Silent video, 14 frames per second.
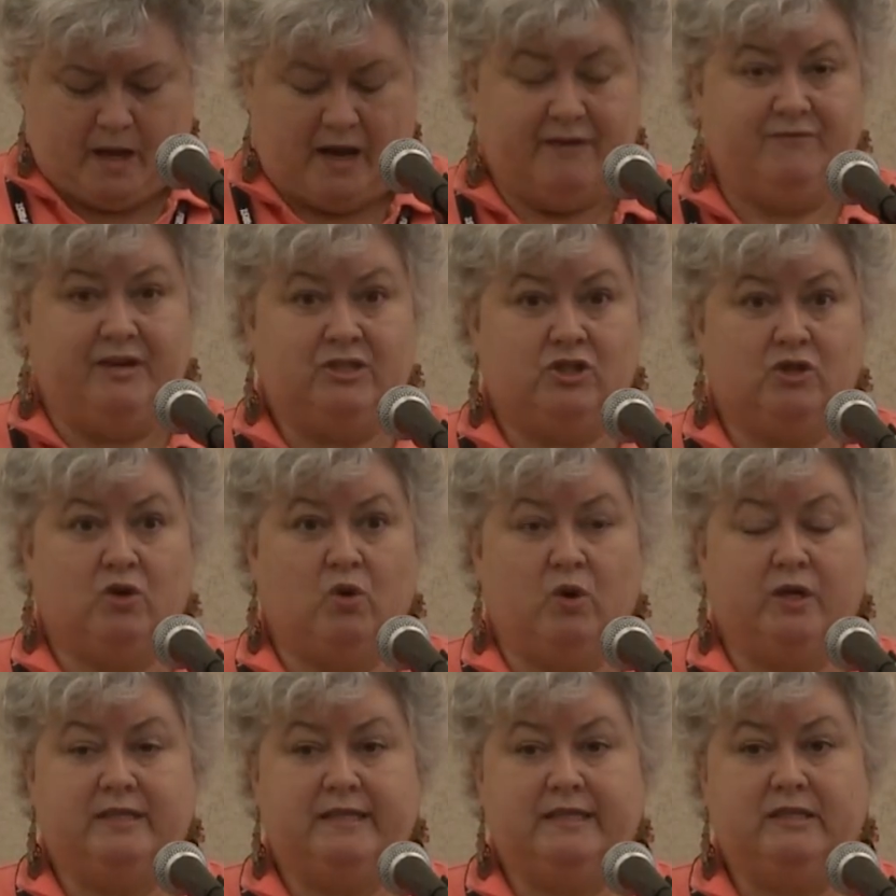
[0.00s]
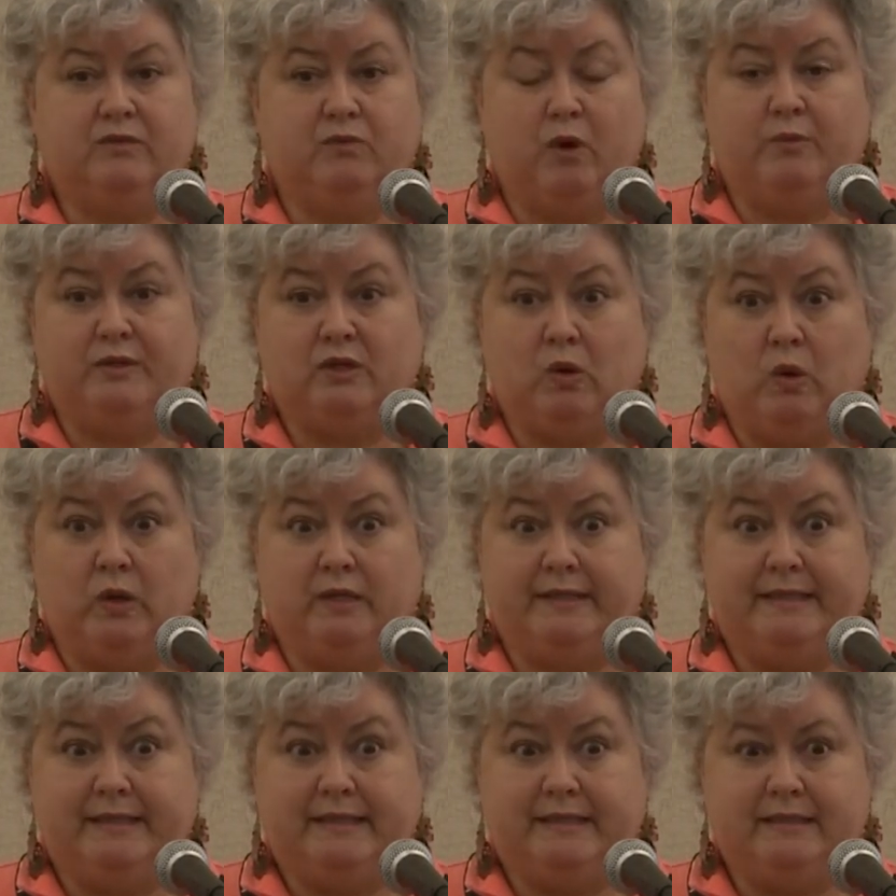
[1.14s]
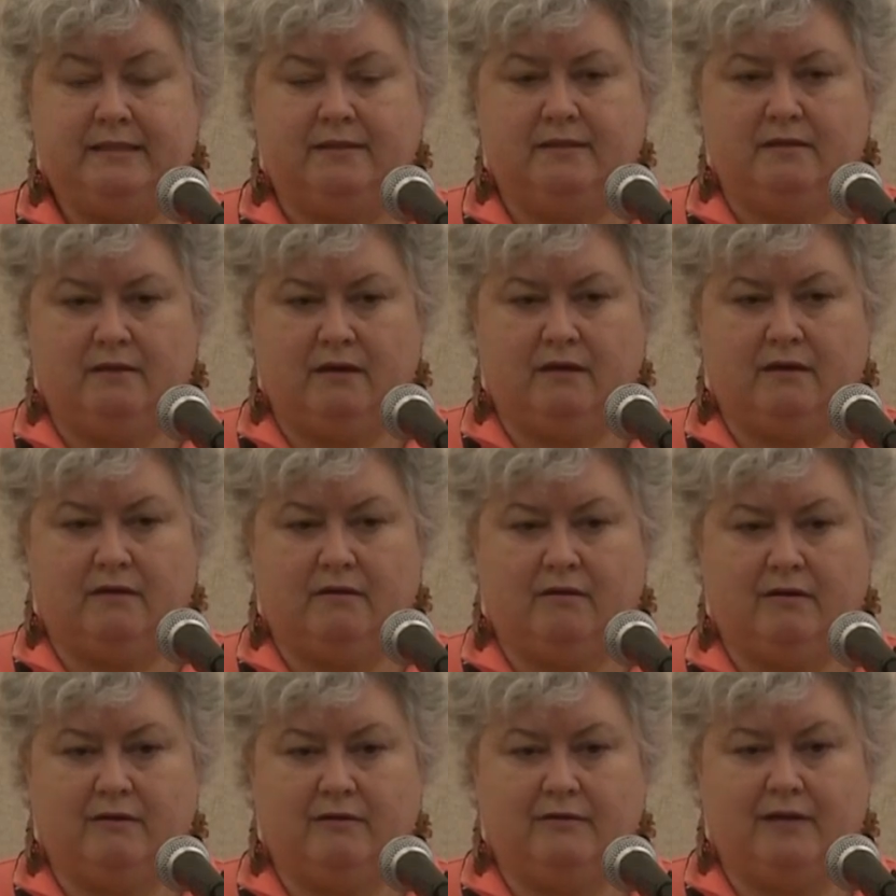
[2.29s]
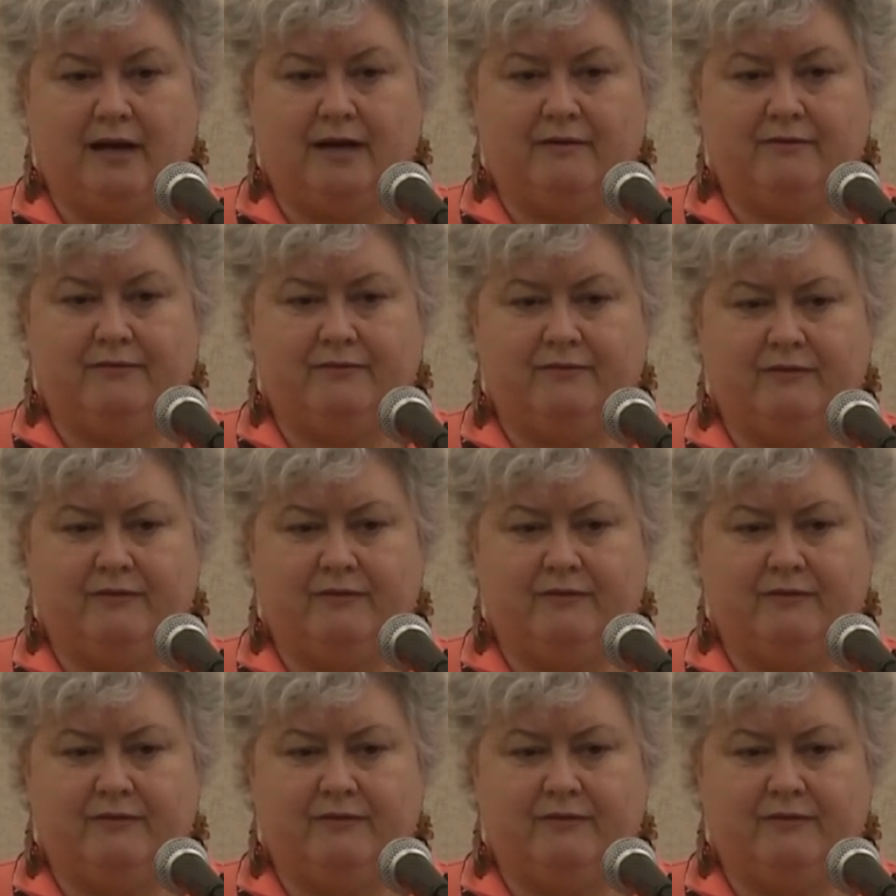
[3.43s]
Adventure courses, ropes courses are a lot of,